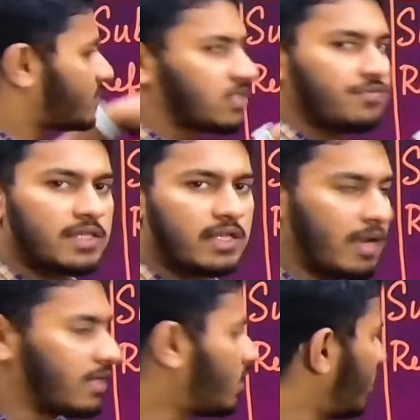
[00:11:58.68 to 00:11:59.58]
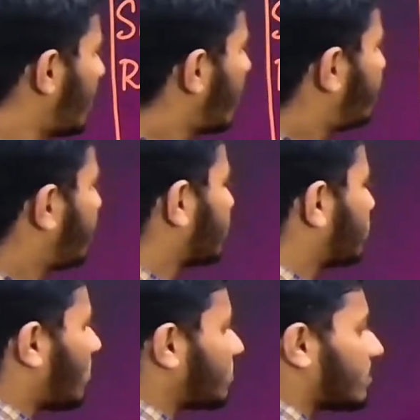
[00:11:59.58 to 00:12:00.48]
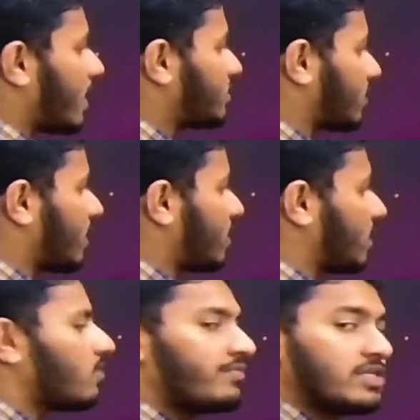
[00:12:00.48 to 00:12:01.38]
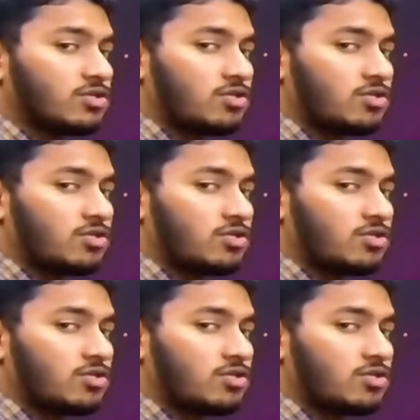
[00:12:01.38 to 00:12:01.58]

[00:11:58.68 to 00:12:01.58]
for that matter, we should not write anything, we should not